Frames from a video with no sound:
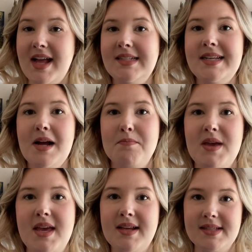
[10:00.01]
ended up
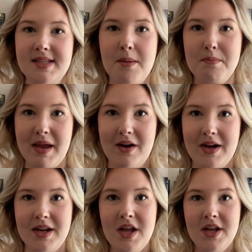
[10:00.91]
being some
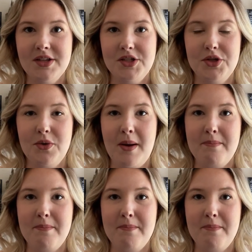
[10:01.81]
merit to